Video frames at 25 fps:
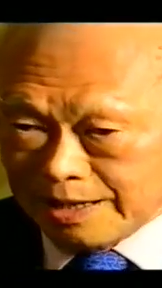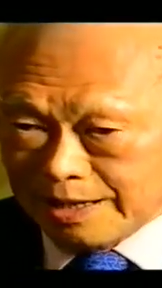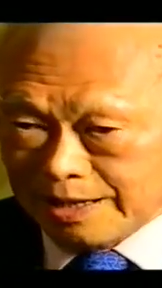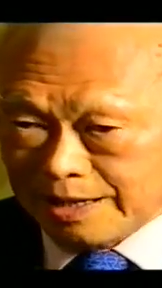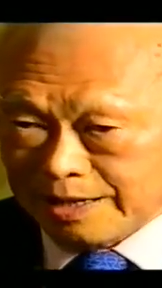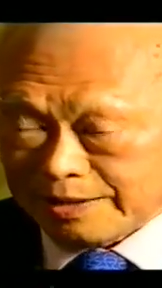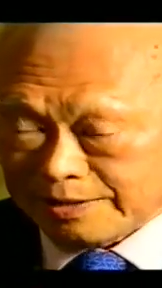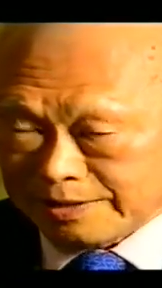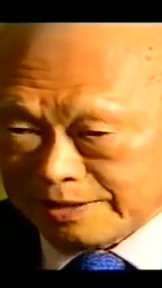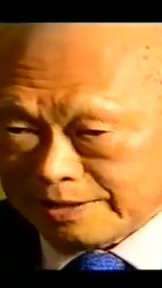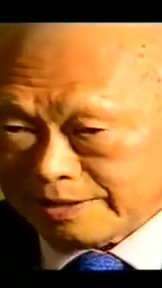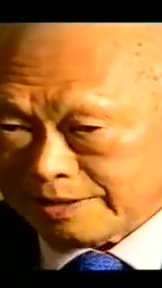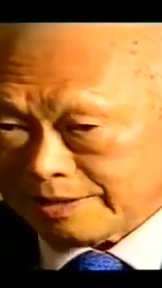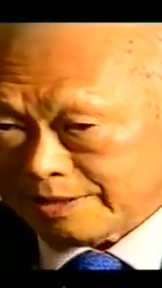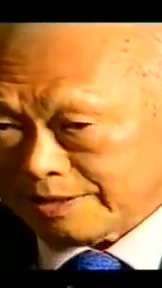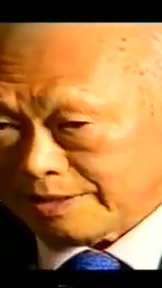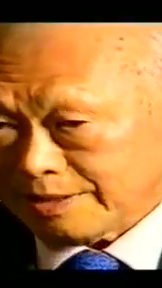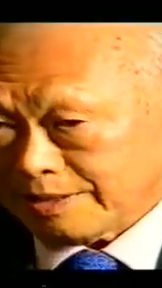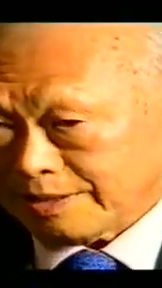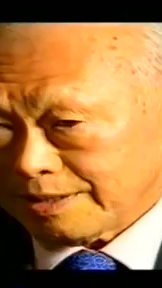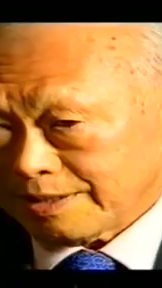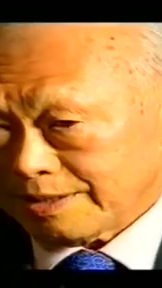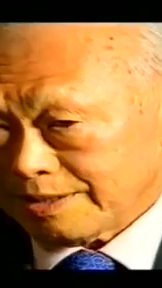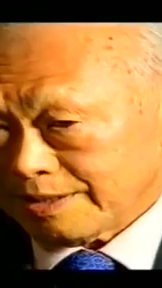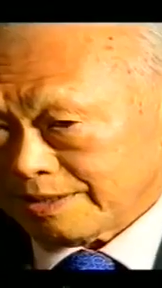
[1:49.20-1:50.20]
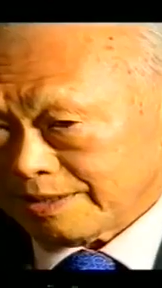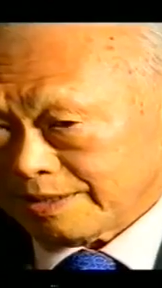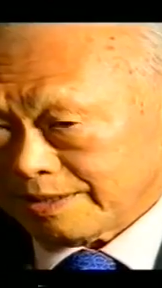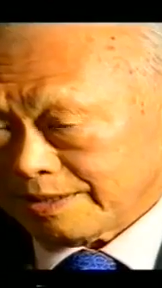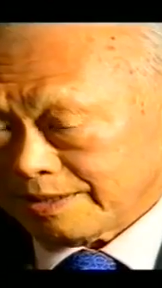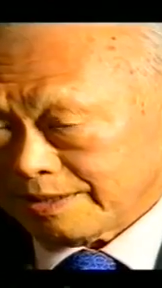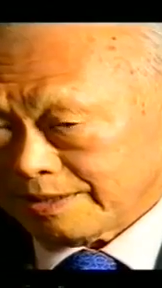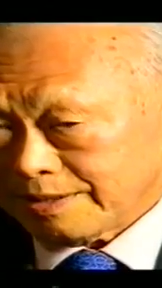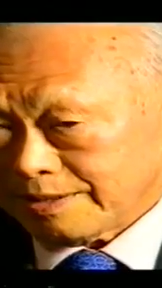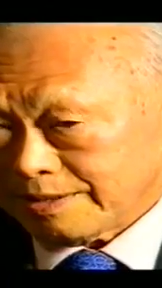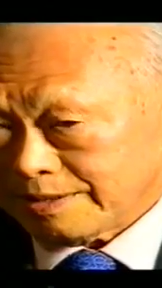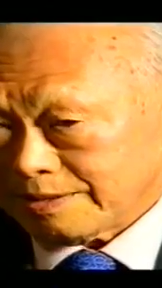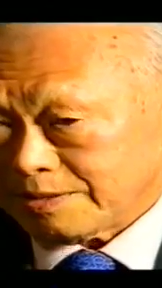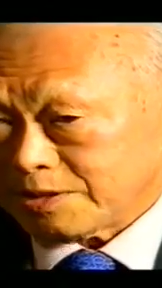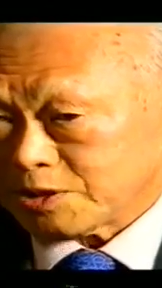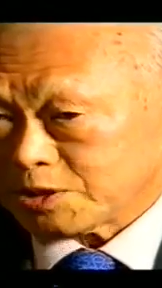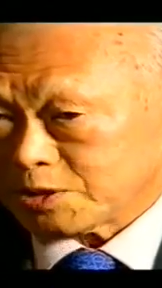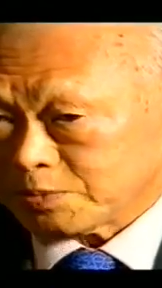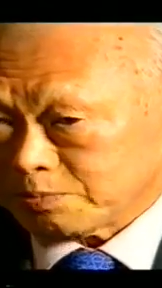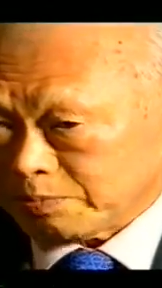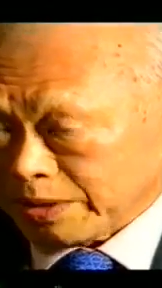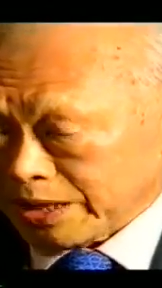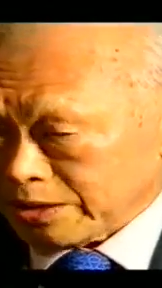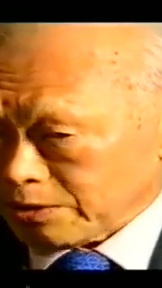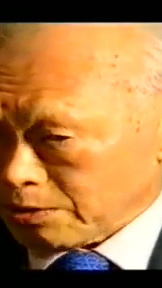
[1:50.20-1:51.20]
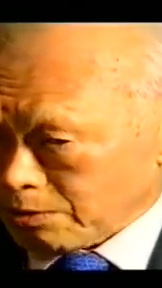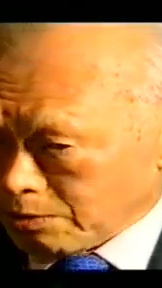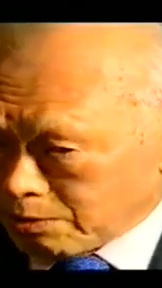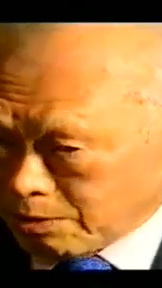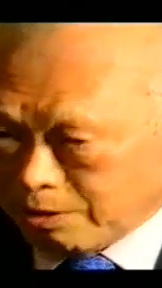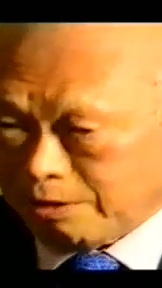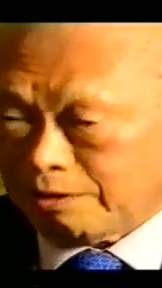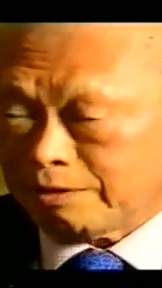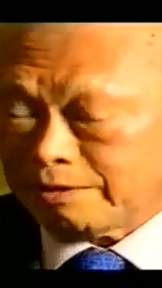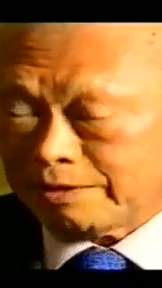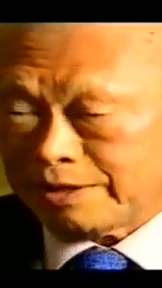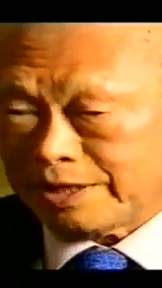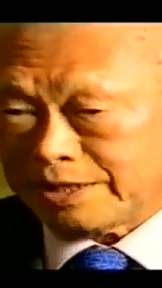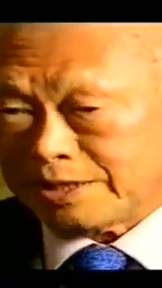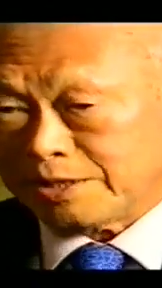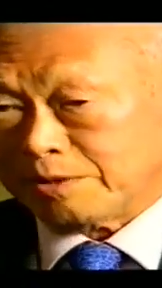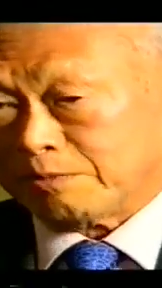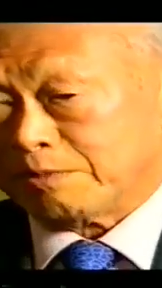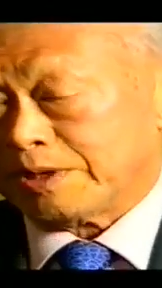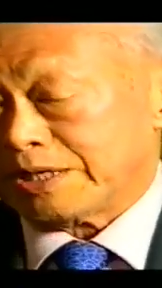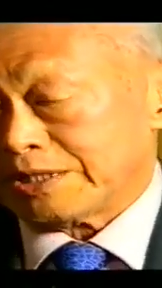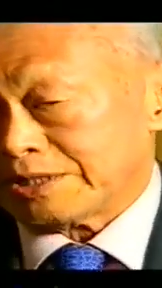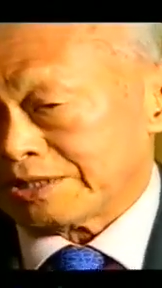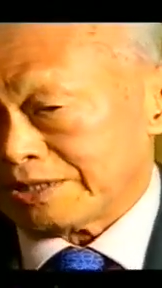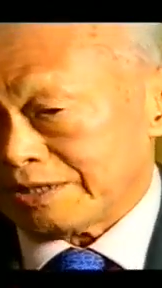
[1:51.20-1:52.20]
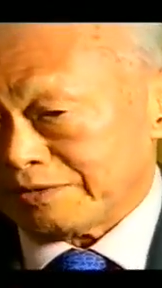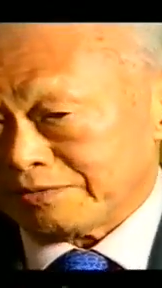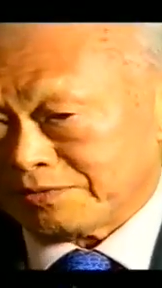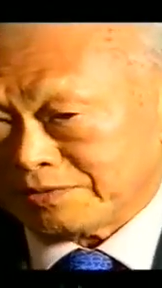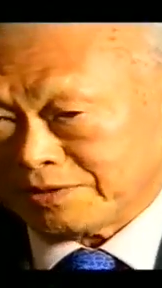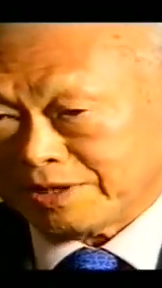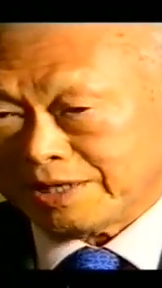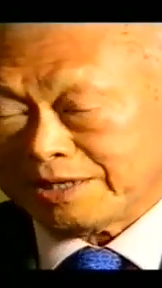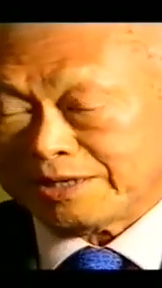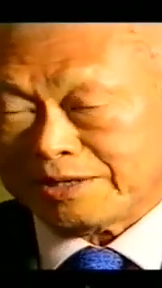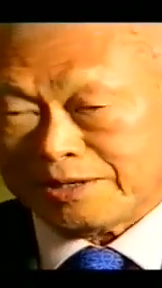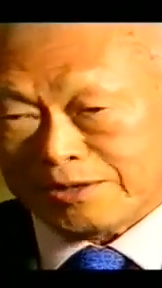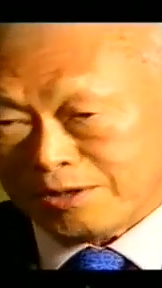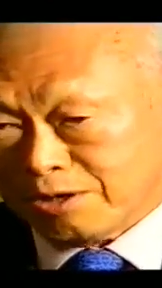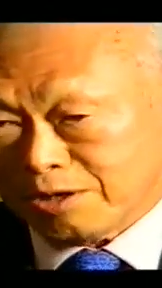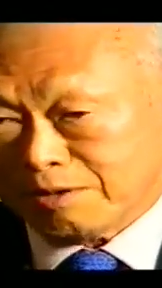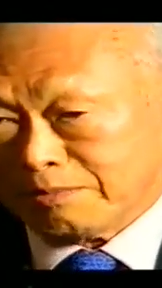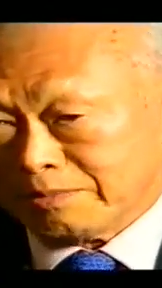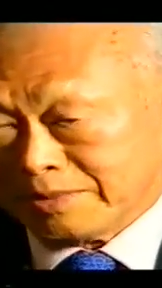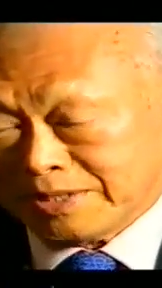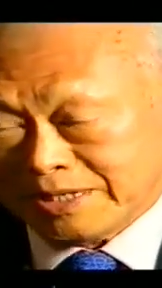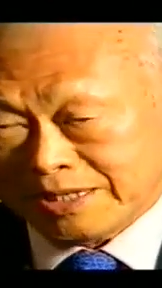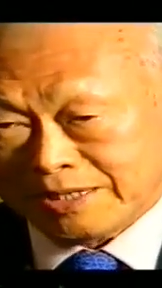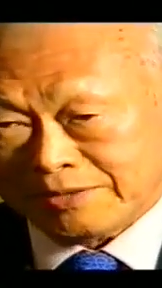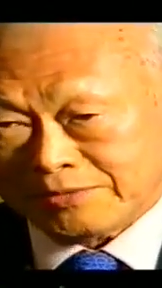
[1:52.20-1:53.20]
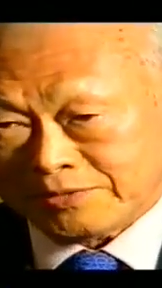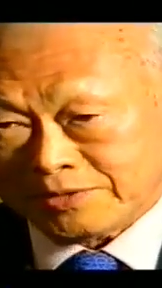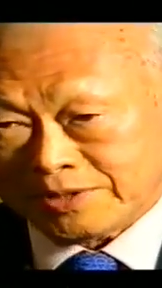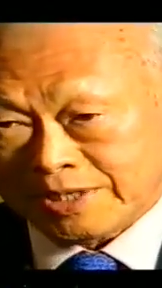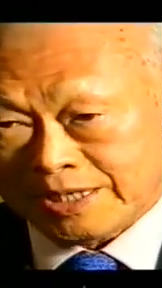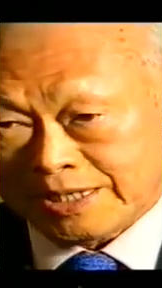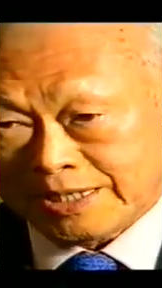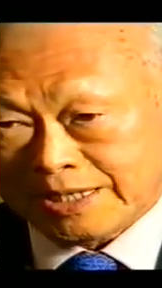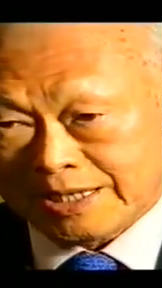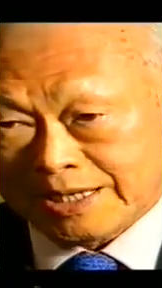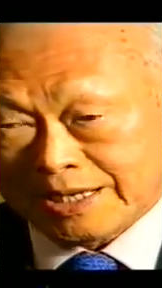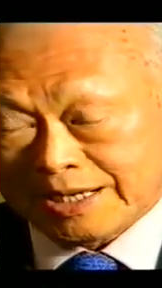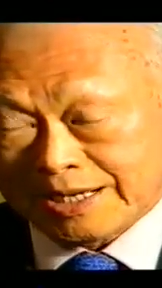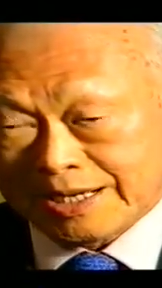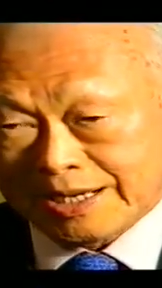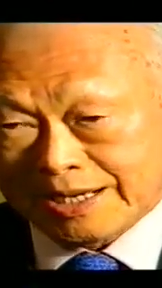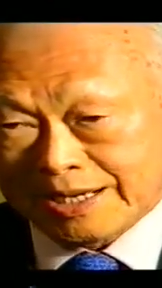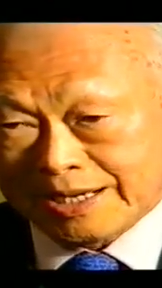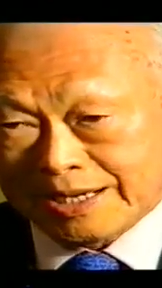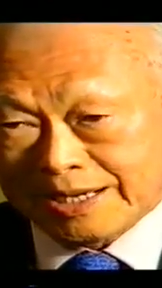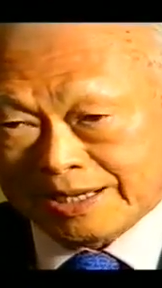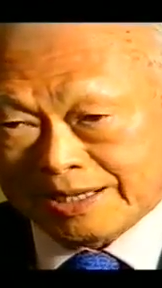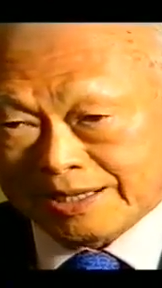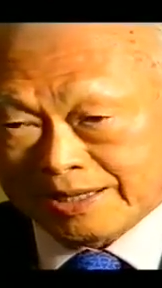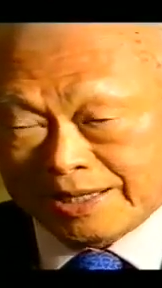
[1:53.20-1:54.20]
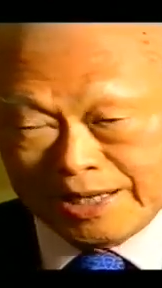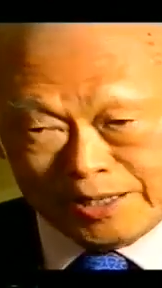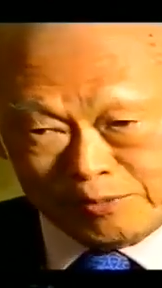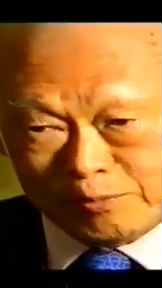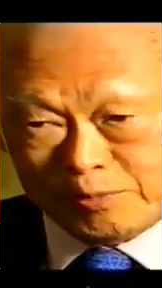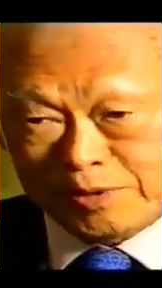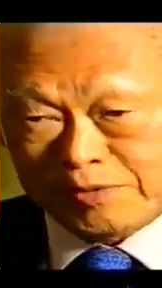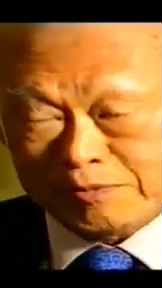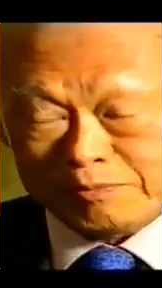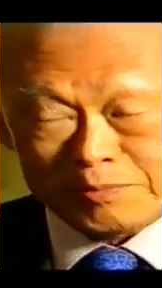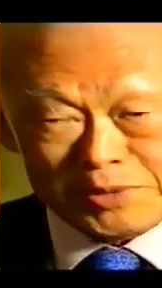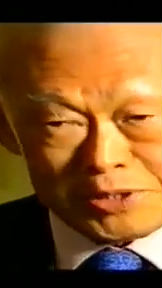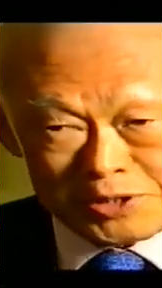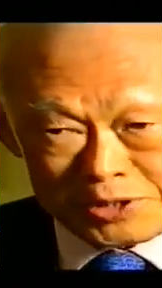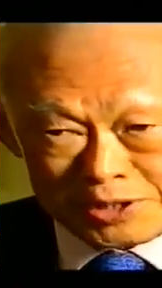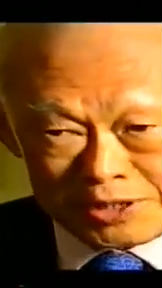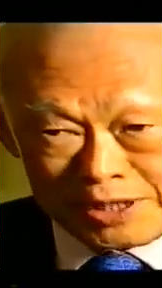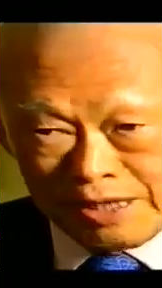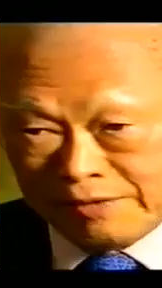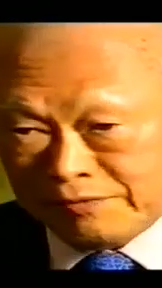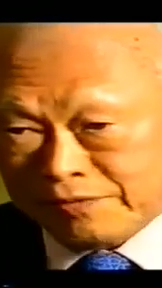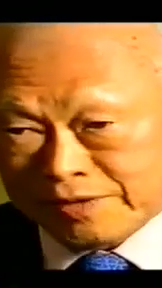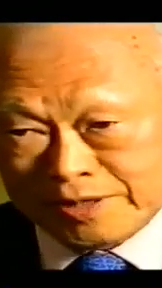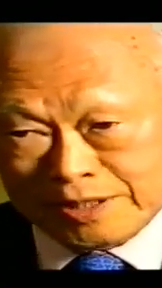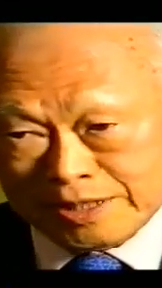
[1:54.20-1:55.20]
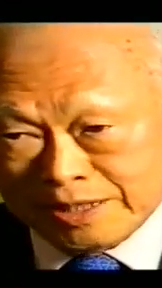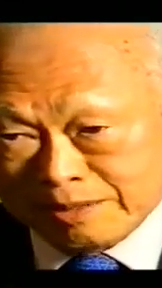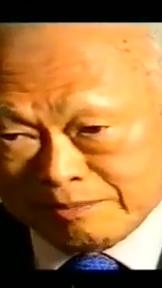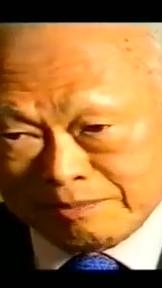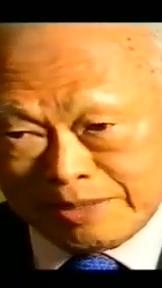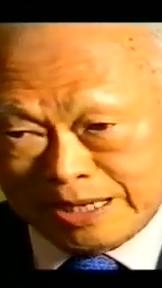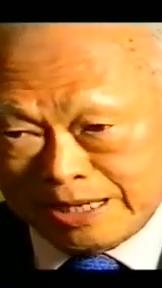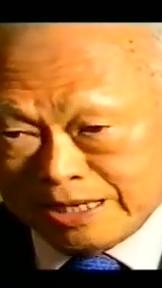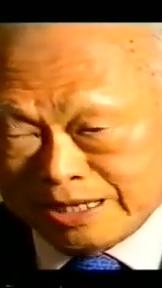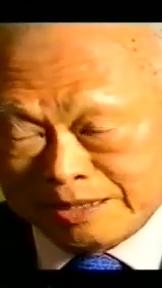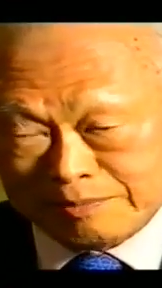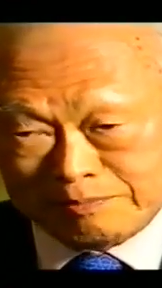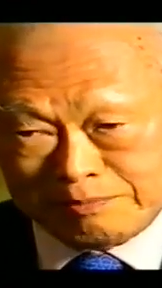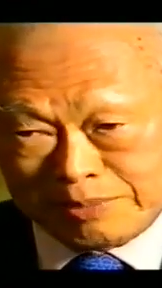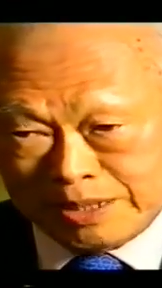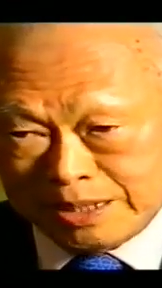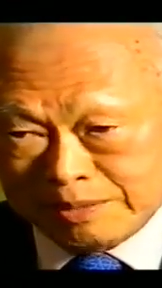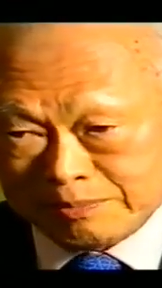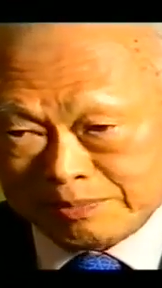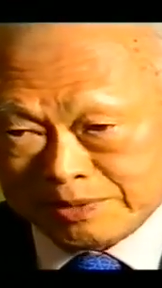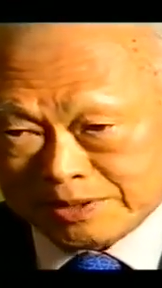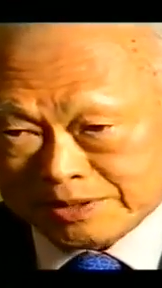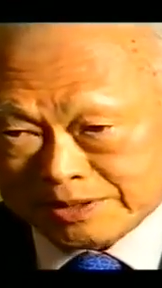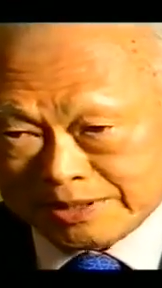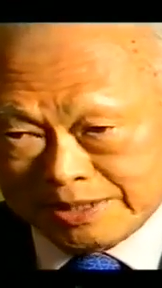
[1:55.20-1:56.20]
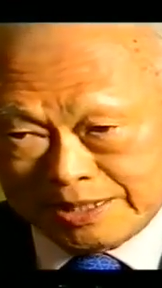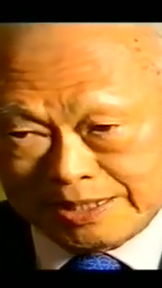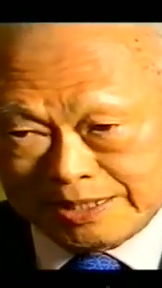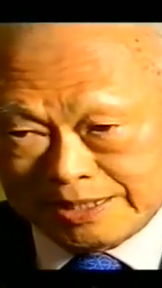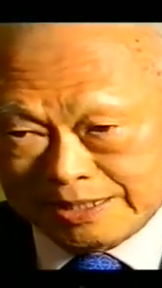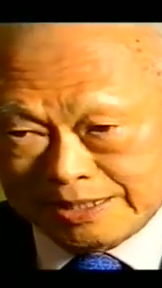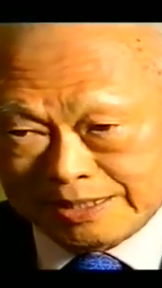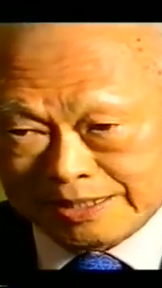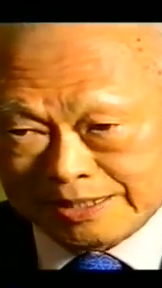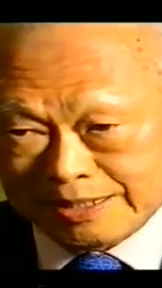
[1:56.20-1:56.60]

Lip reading: I think, despite all that the West have said, nobody has said that we've been stuffing the ballot papers in.